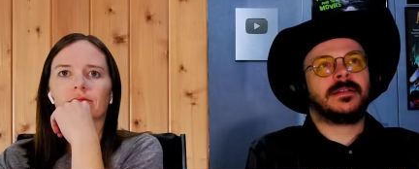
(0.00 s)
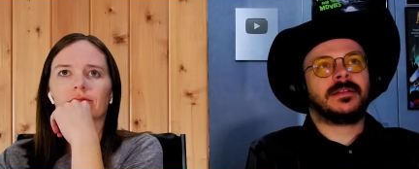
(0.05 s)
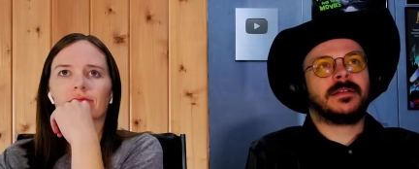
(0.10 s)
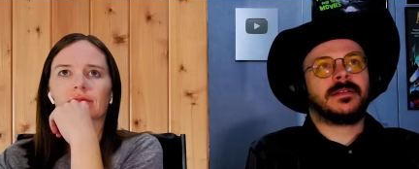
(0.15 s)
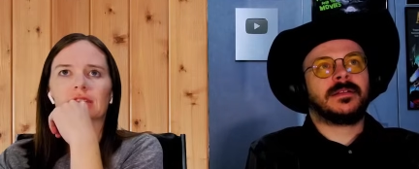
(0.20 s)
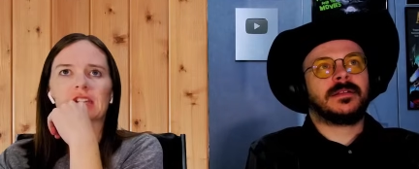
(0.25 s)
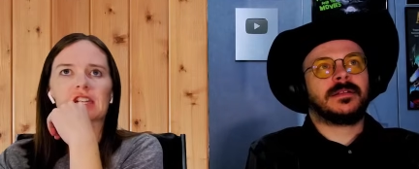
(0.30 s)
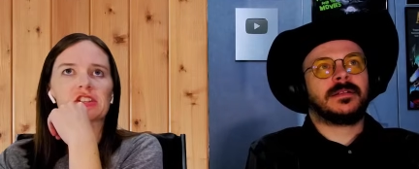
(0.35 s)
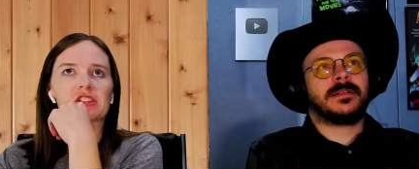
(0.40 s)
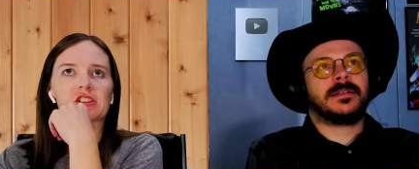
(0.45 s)

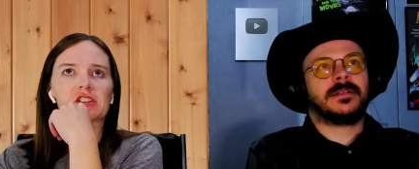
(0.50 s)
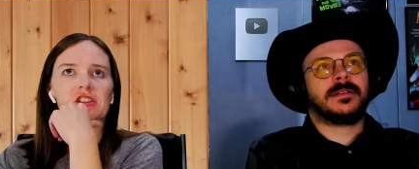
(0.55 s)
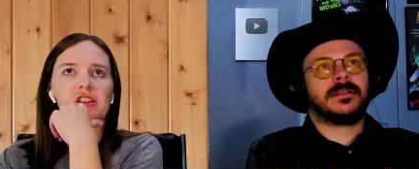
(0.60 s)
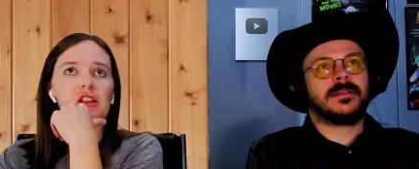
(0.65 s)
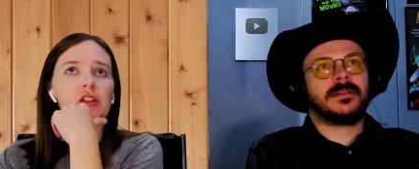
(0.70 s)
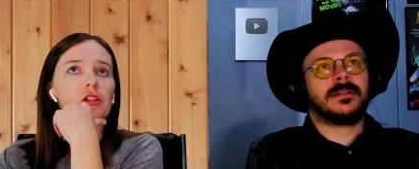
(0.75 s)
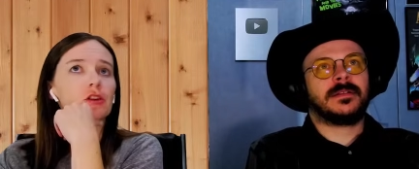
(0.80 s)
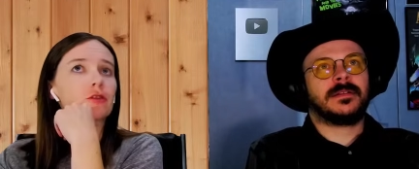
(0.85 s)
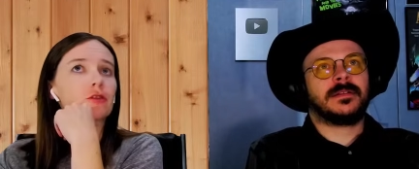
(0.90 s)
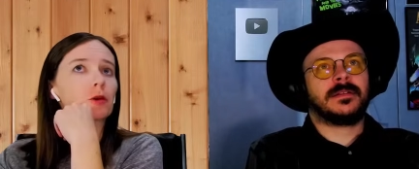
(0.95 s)
Speaker 1: He's just
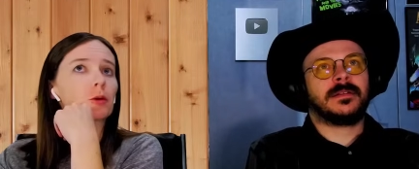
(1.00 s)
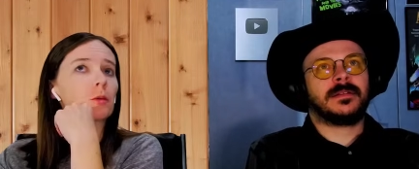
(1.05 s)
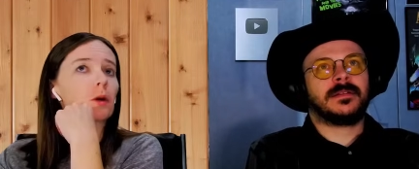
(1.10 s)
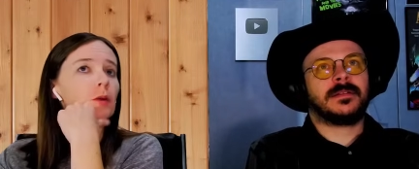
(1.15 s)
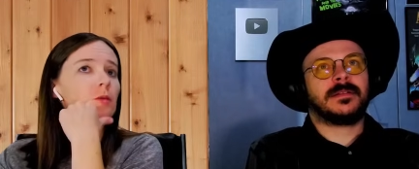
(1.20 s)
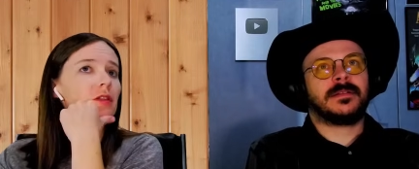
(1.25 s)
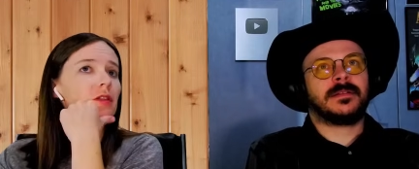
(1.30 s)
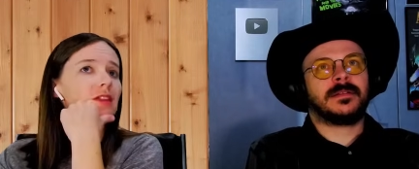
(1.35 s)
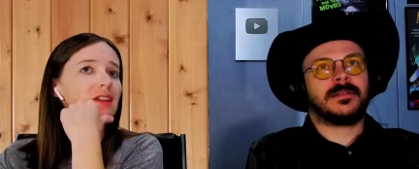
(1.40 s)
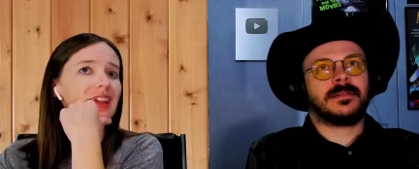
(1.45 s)
gonna look for one
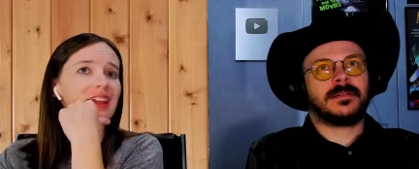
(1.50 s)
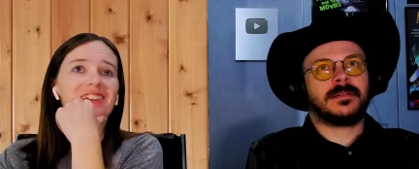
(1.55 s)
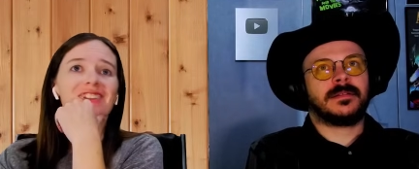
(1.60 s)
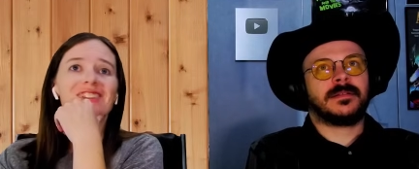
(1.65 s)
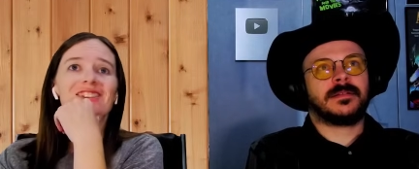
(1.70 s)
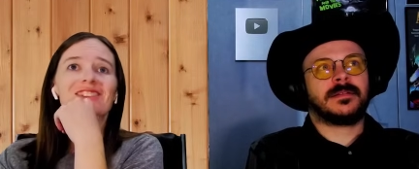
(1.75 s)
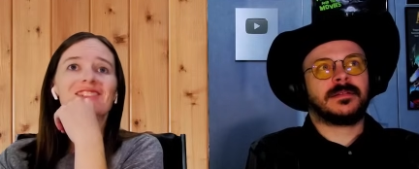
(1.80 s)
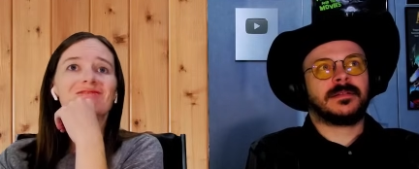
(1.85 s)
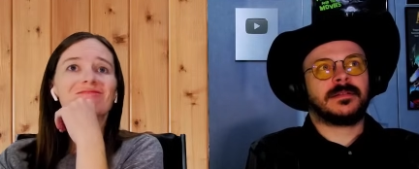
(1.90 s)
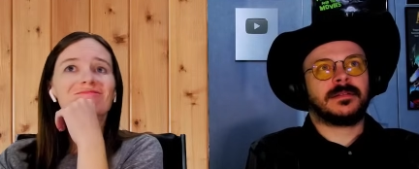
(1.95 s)
with nails.